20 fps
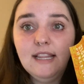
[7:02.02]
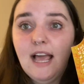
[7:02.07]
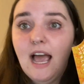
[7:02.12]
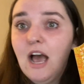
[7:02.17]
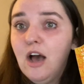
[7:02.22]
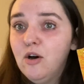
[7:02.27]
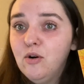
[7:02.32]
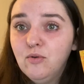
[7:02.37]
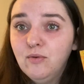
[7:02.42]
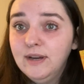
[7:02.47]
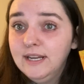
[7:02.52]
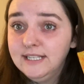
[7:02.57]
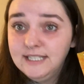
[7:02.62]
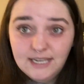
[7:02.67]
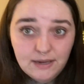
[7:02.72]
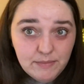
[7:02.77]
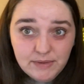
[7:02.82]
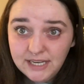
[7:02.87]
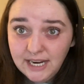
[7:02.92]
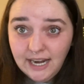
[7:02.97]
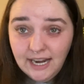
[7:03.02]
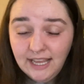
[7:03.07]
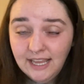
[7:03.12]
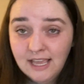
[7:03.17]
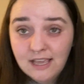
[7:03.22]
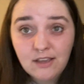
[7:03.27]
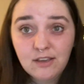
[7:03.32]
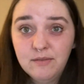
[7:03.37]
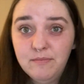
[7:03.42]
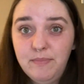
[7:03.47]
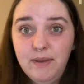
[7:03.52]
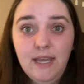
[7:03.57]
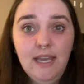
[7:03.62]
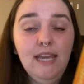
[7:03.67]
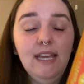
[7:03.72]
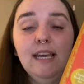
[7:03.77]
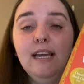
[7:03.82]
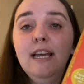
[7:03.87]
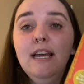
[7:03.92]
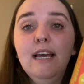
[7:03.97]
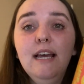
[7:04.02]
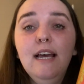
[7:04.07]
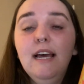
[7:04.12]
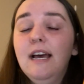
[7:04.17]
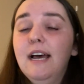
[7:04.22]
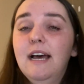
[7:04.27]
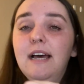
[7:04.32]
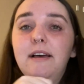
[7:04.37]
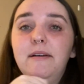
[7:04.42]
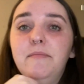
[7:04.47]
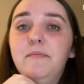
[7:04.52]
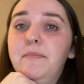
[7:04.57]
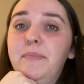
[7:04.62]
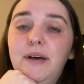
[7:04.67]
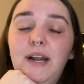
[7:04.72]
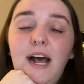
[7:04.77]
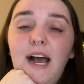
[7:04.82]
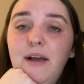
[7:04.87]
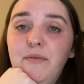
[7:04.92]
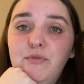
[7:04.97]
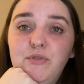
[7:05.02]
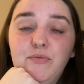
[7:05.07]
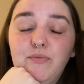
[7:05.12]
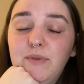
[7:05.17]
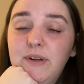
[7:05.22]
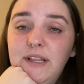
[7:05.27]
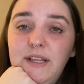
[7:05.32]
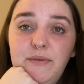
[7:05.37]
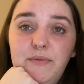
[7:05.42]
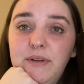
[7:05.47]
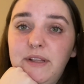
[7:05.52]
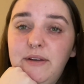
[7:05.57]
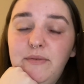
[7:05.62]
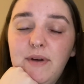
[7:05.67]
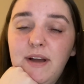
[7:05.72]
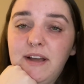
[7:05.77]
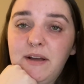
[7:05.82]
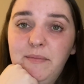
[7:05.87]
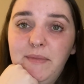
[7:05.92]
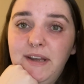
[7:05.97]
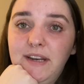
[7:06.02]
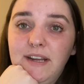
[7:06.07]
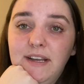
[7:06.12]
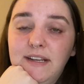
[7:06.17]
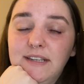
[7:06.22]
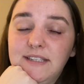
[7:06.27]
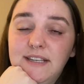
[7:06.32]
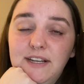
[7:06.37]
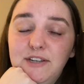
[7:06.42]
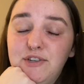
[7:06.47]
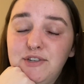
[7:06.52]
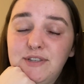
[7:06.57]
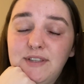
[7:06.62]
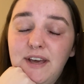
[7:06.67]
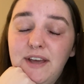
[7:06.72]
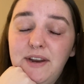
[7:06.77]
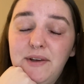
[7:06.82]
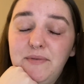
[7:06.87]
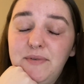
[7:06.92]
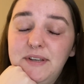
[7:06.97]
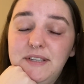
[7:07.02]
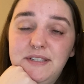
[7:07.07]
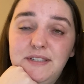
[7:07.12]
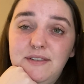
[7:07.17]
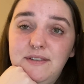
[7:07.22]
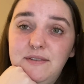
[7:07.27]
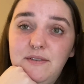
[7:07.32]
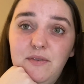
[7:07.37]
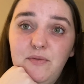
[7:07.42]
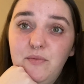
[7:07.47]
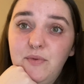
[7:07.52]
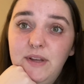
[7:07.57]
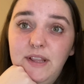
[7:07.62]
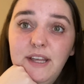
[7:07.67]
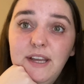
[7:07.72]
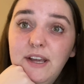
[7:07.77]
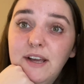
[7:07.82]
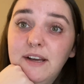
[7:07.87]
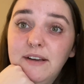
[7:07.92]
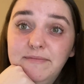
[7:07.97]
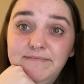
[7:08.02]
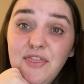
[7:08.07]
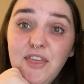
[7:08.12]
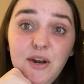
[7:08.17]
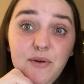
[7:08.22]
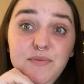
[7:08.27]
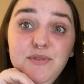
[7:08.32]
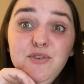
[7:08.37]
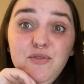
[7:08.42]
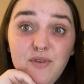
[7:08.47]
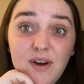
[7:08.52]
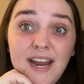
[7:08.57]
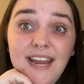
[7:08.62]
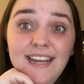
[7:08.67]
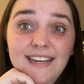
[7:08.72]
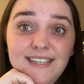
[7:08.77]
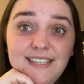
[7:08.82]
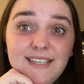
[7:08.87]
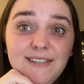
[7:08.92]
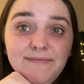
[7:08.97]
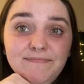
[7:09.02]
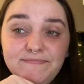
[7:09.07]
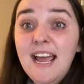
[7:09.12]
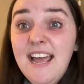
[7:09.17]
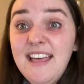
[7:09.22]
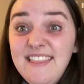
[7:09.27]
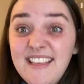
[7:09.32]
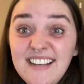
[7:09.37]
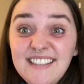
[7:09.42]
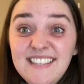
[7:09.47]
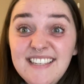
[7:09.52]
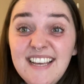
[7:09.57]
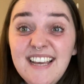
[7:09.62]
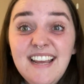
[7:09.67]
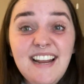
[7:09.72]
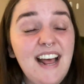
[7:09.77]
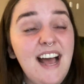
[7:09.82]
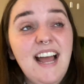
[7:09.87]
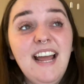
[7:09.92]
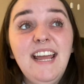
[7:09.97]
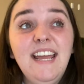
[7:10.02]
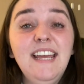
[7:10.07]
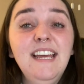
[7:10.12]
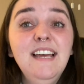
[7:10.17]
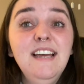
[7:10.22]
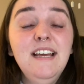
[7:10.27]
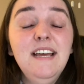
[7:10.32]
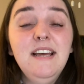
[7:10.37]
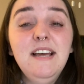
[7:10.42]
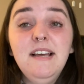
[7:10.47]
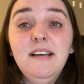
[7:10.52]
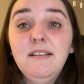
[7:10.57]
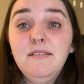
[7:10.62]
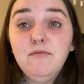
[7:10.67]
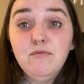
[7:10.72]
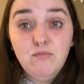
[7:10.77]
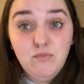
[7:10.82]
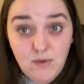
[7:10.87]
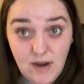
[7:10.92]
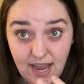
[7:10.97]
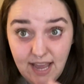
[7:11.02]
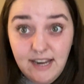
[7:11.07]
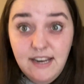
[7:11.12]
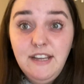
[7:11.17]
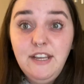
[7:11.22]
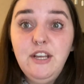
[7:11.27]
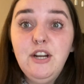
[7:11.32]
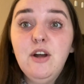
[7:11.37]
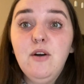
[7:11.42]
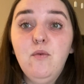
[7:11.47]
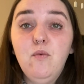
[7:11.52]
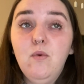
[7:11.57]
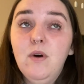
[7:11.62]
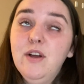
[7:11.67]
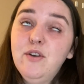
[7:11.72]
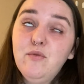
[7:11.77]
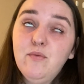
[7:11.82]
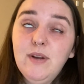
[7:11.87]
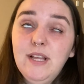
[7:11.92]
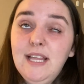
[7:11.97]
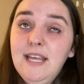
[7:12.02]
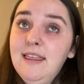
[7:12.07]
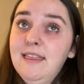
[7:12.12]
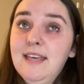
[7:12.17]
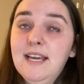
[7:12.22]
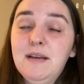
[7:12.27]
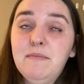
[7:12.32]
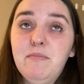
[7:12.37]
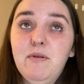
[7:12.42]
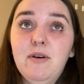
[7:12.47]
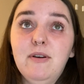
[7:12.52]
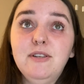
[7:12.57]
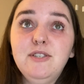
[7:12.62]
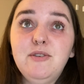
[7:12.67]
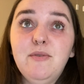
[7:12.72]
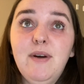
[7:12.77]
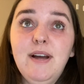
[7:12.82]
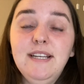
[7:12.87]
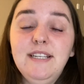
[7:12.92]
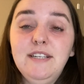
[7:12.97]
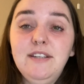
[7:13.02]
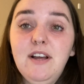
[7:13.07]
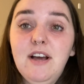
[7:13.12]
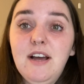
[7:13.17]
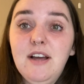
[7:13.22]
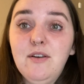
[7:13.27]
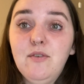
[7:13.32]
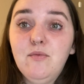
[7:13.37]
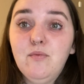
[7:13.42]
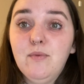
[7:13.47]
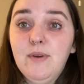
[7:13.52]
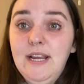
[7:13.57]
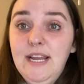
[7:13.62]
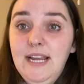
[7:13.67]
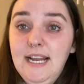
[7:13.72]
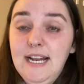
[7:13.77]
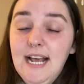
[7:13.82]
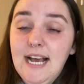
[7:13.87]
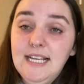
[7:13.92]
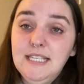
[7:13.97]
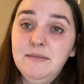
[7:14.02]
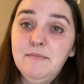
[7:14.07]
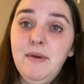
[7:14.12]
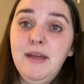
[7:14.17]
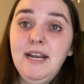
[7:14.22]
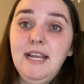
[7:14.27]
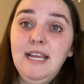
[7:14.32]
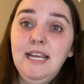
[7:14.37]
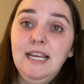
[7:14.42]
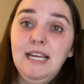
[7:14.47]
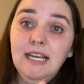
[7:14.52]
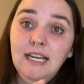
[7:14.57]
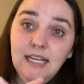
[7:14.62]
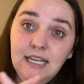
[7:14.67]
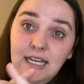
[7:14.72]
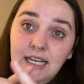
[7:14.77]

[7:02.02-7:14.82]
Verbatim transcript: how intimidating it could be, um, but I would really, really recommend it because I just thought it was really, thought it was great. And that's it. I read, you know, one really thick book, so I did not read as many